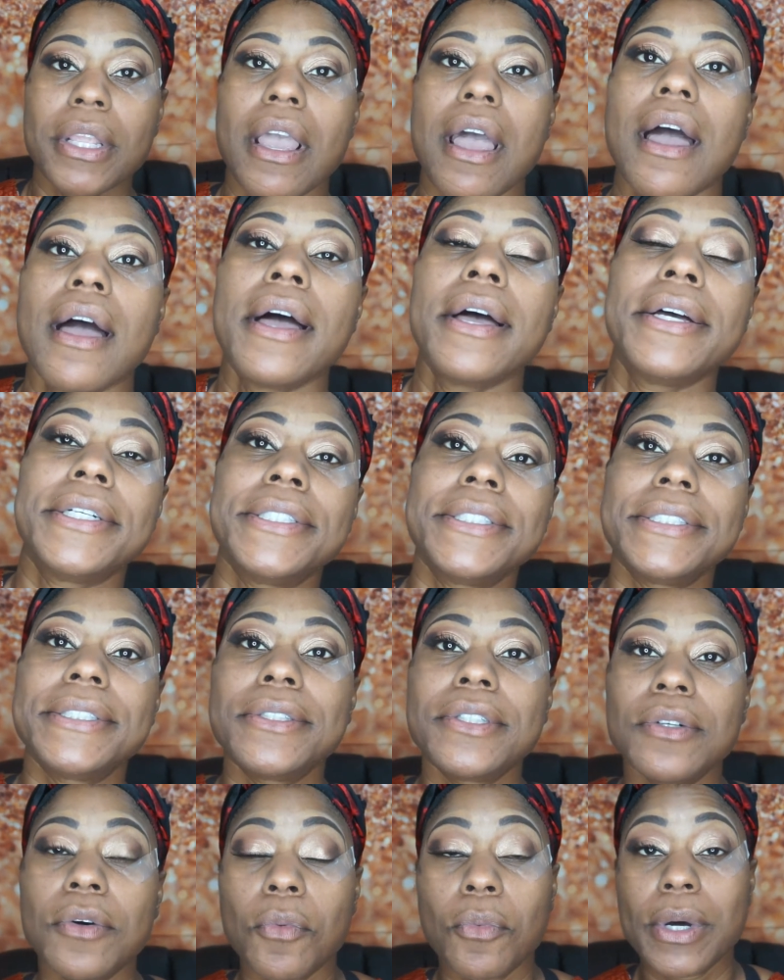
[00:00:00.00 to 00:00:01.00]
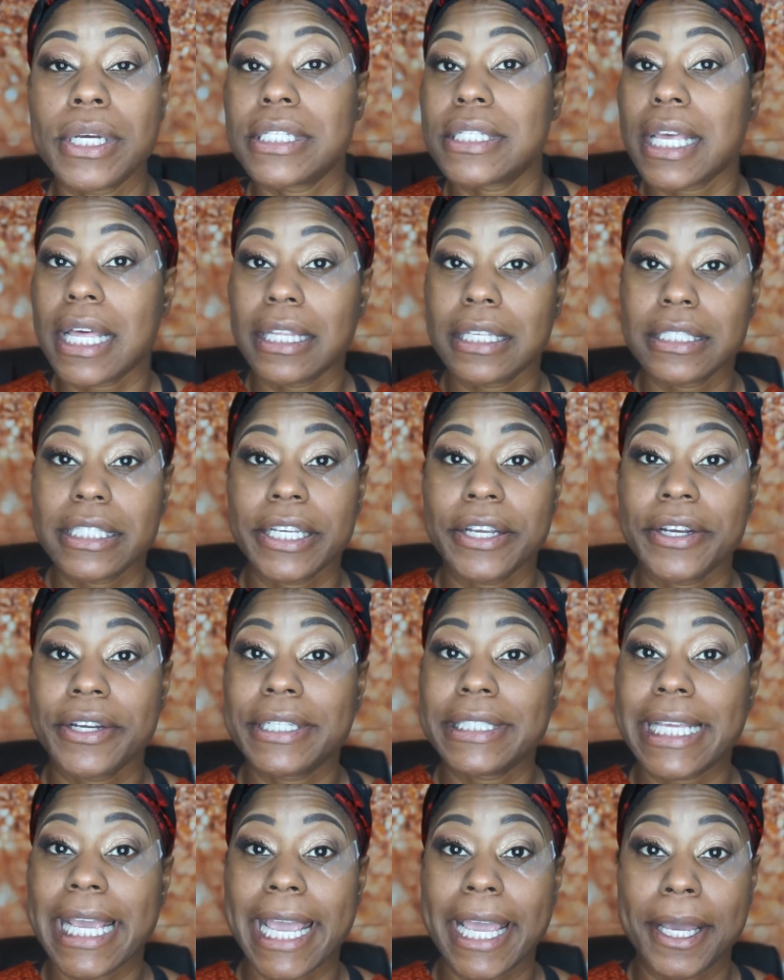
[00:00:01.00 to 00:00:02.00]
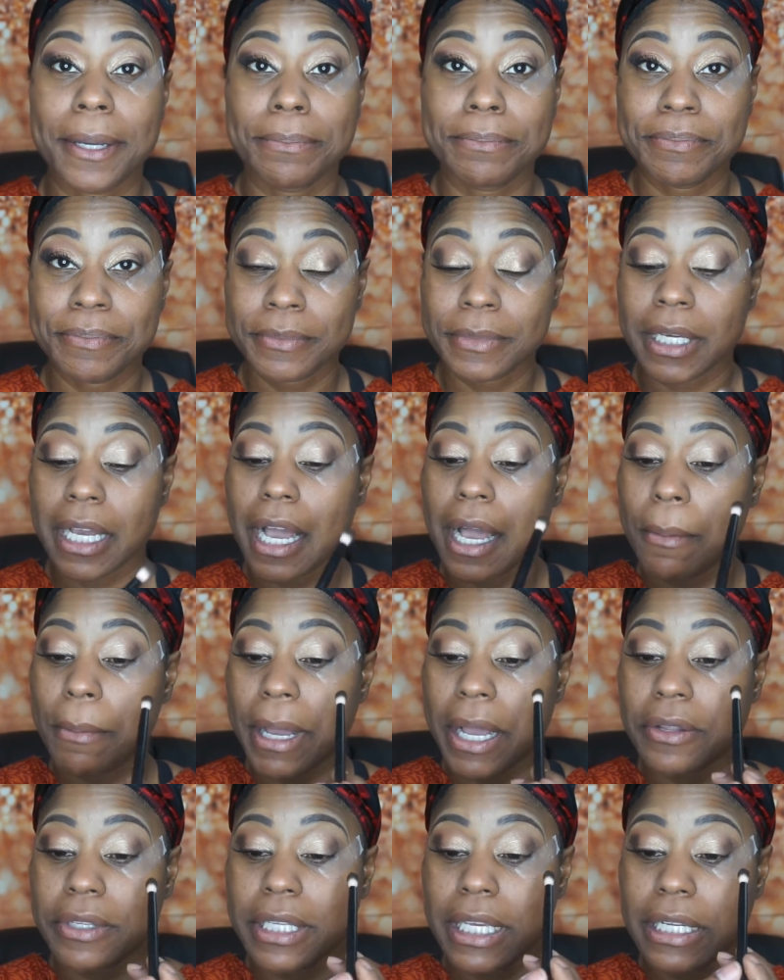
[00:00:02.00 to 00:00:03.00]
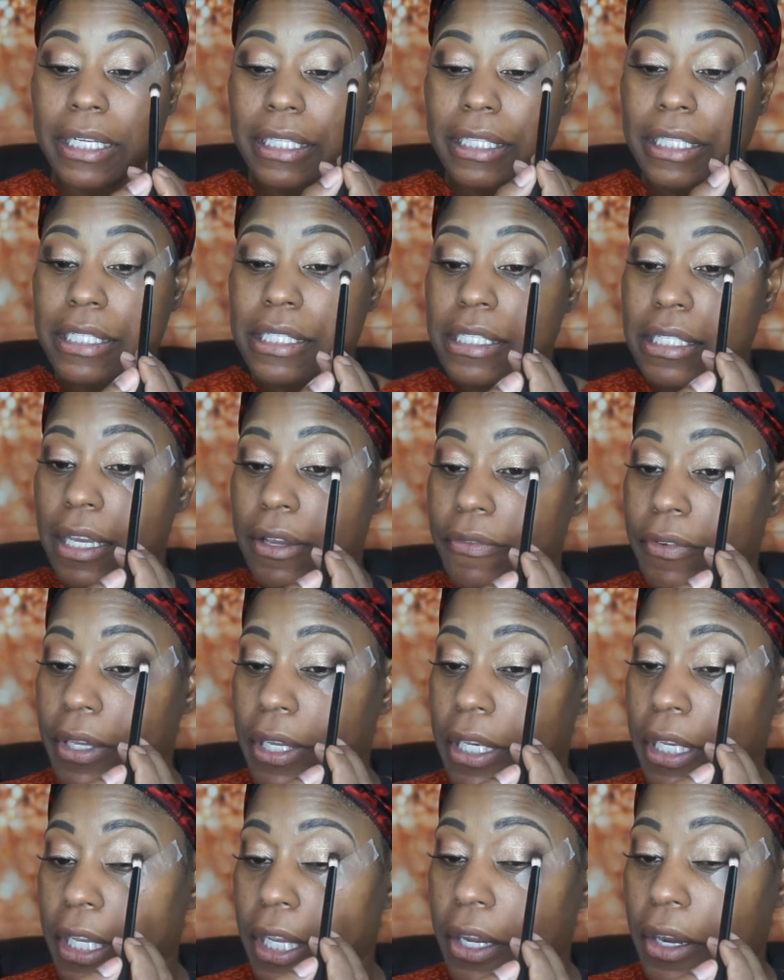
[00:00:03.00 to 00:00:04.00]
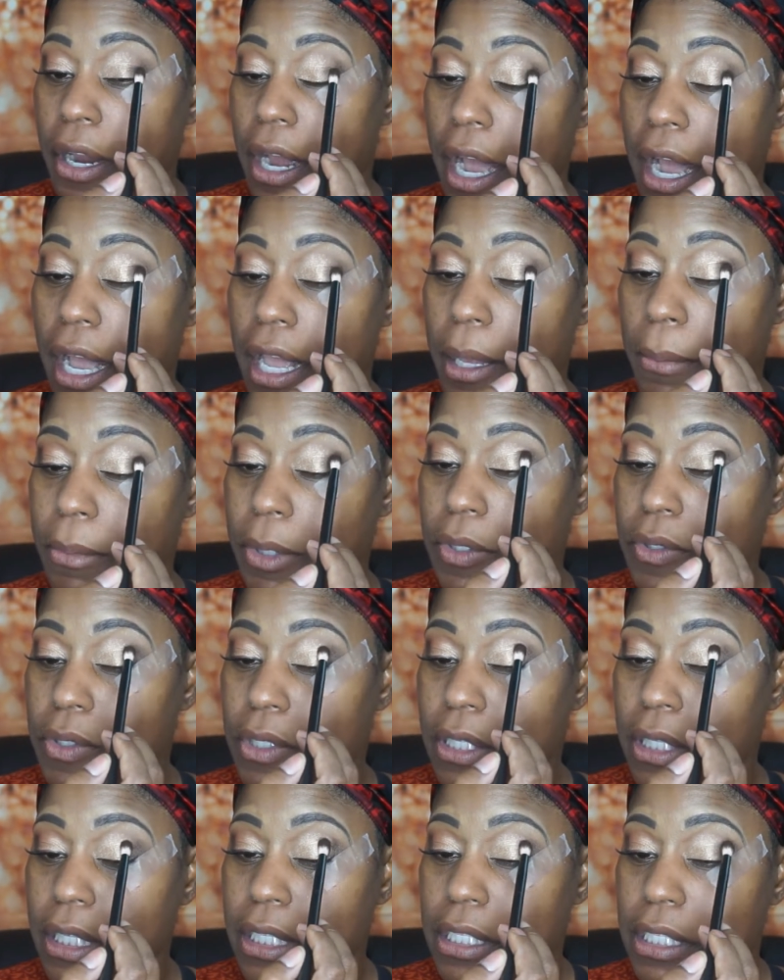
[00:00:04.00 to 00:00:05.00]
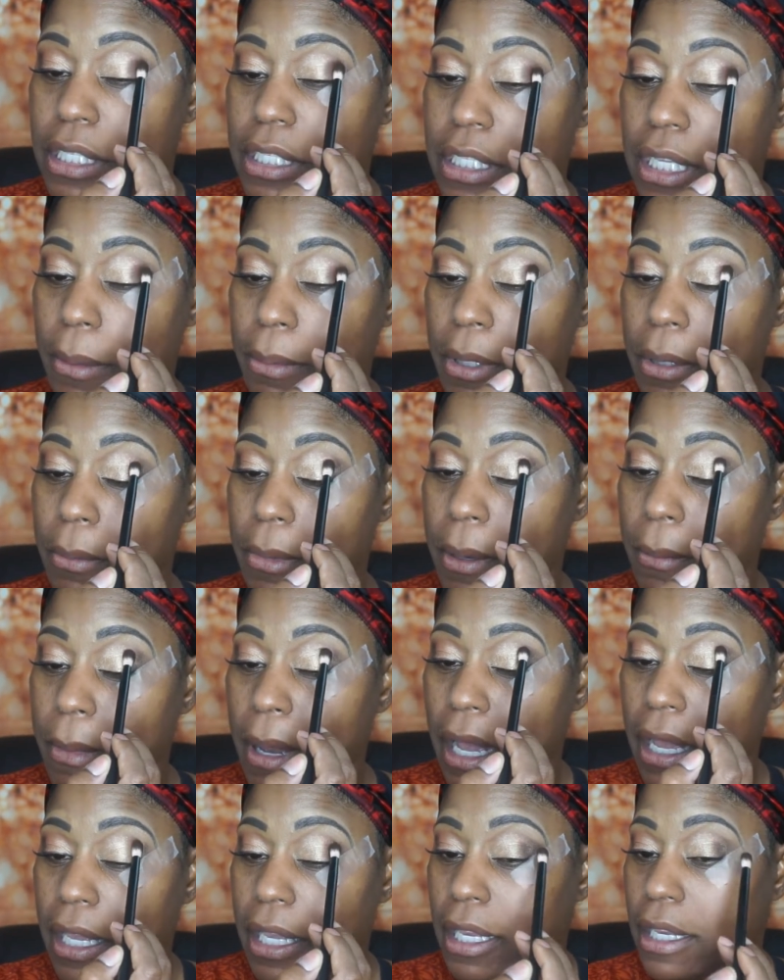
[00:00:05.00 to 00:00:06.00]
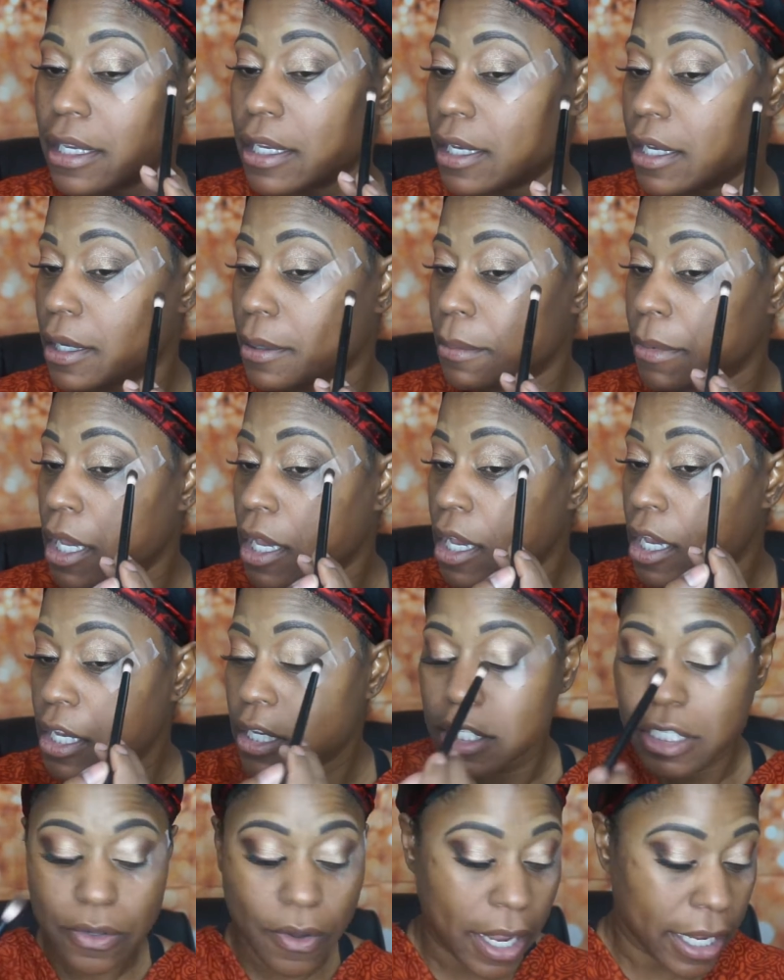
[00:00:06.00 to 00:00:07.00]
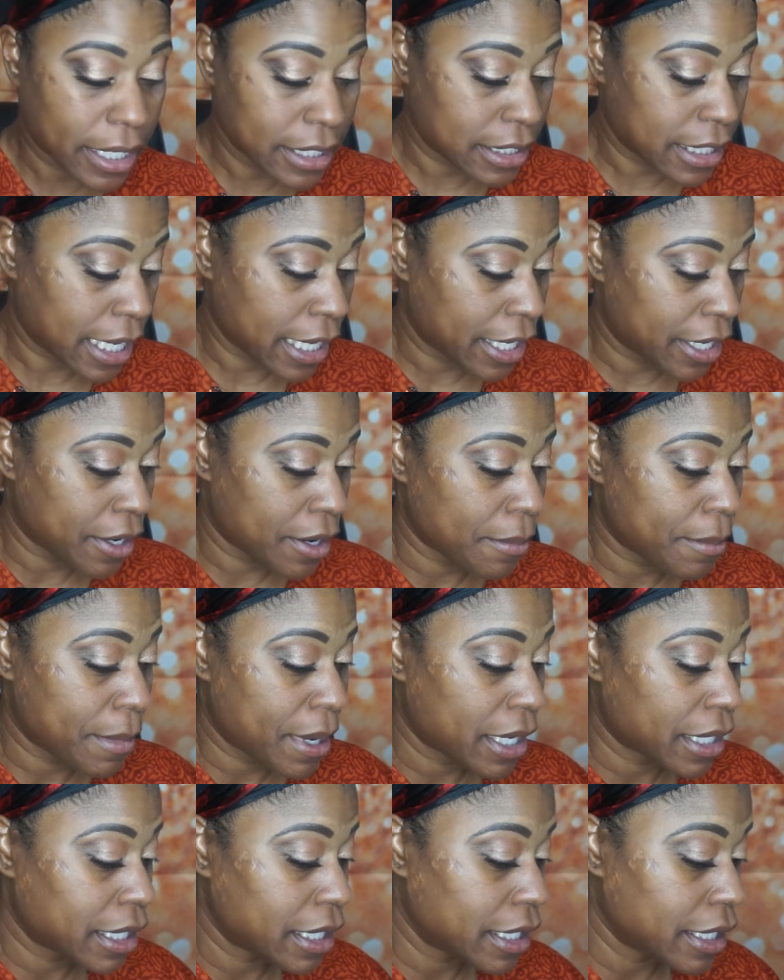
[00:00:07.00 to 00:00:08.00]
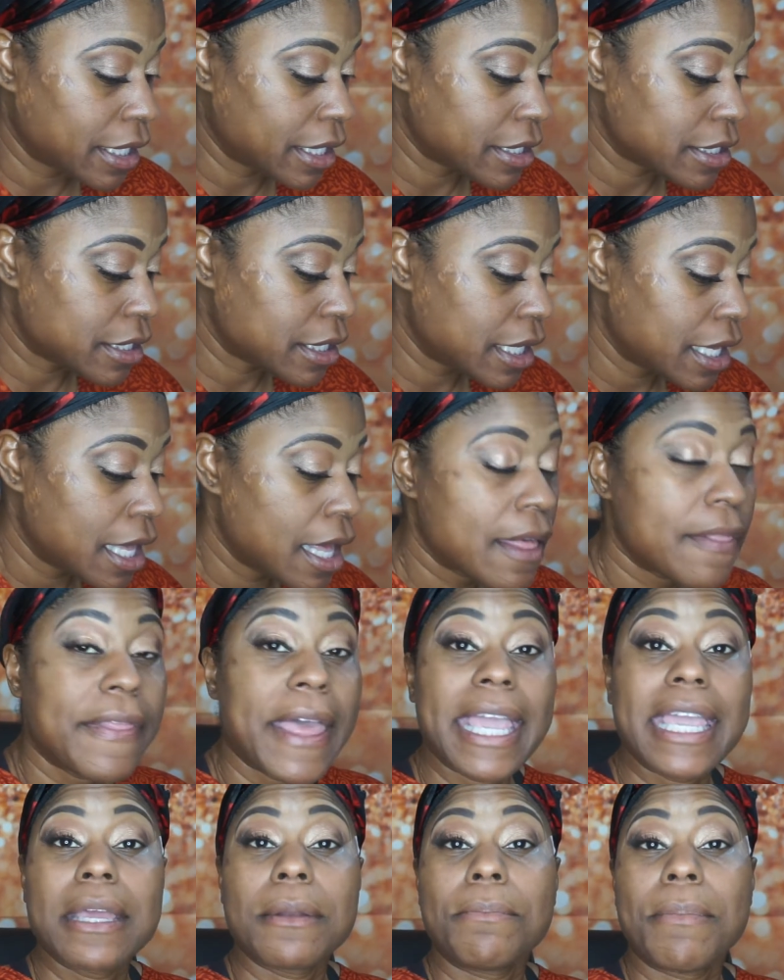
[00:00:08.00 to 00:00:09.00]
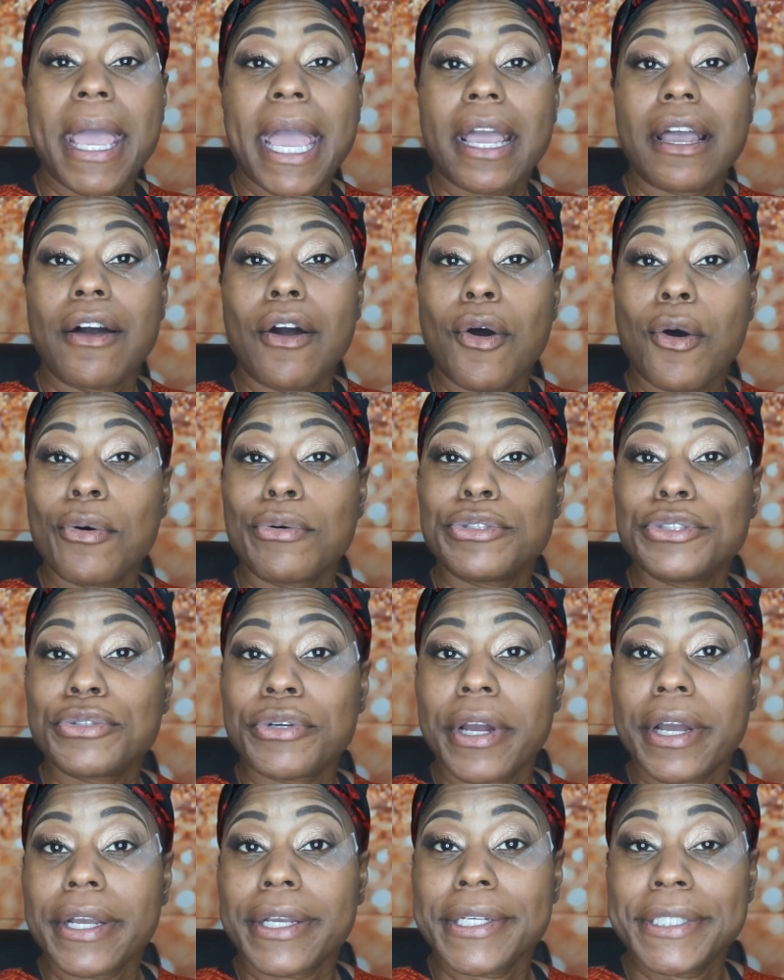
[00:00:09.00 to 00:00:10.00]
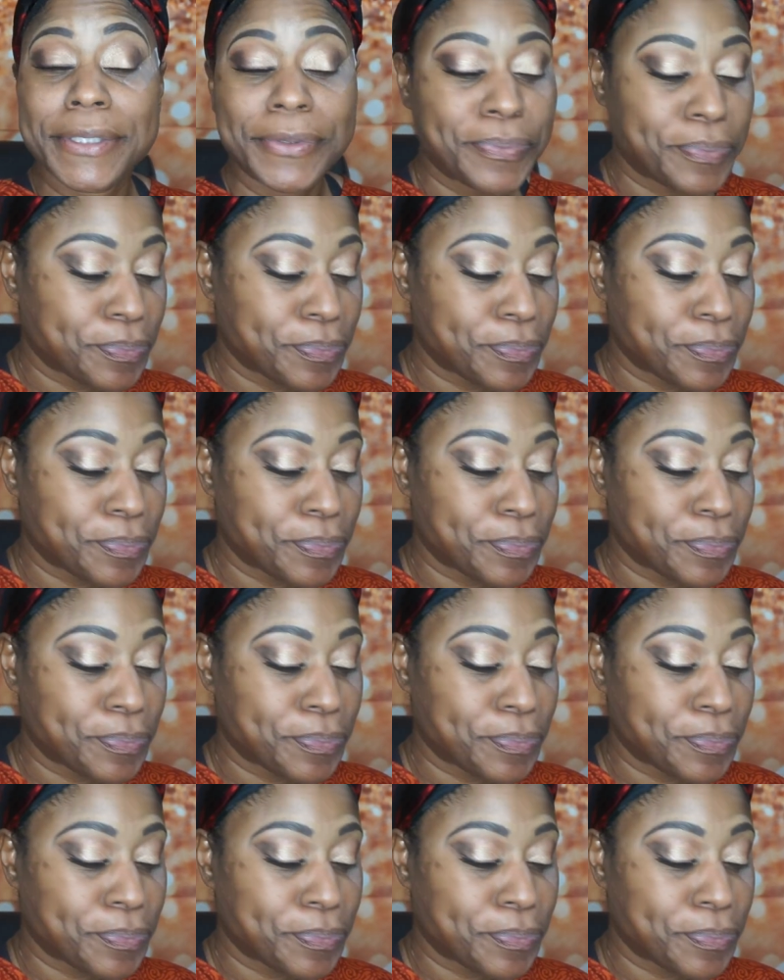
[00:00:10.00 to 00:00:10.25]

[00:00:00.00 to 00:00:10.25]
damn about none of this stuff in here. I am using this to supplement my income so I can take care of my kids. They could back a whole truck